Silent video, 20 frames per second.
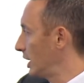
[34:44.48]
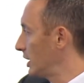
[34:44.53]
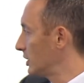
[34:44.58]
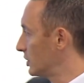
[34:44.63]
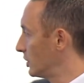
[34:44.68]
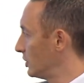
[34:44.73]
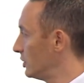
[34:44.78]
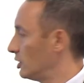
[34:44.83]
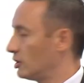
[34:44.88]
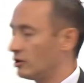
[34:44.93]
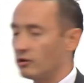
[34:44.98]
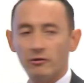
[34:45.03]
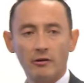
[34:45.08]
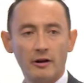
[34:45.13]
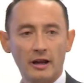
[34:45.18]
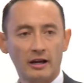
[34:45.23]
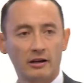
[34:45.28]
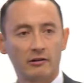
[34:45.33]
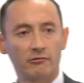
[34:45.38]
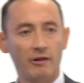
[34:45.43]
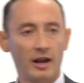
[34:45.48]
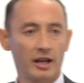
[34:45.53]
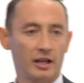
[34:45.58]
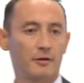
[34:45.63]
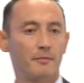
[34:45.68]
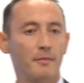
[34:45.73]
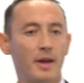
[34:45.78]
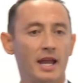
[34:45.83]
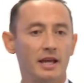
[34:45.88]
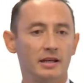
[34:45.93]
section, you can
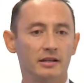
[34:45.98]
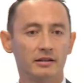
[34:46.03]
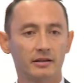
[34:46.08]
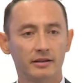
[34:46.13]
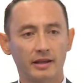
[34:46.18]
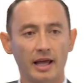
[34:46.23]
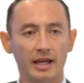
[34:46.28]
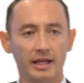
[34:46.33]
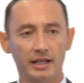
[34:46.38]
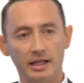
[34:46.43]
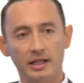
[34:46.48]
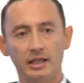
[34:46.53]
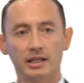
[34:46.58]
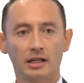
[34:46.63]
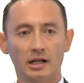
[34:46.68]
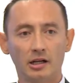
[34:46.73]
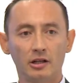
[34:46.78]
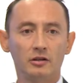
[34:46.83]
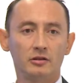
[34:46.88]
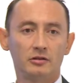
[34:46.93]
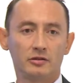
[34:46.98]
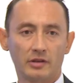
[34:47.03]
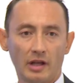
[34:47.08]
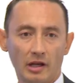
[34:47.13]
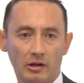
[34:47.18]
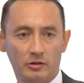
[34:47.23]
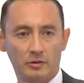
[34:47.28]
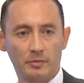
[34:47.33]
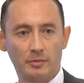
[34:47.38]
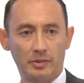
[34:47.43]
recommend that it includes
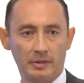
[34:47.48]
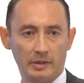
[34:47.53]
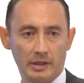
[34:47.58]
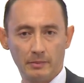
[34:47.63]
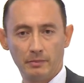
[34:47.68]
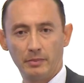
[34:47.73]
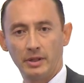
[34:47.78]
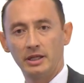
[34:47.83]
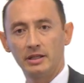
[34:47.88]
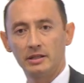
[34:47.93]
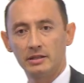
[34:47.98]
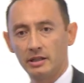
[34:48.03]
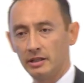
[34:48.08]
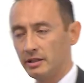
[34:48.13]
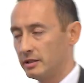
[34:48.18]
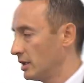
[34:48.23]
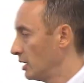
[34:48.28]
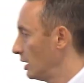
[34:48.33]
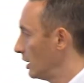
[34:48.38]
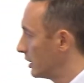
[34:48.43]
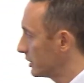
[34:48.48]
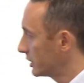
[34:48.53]
those pieces.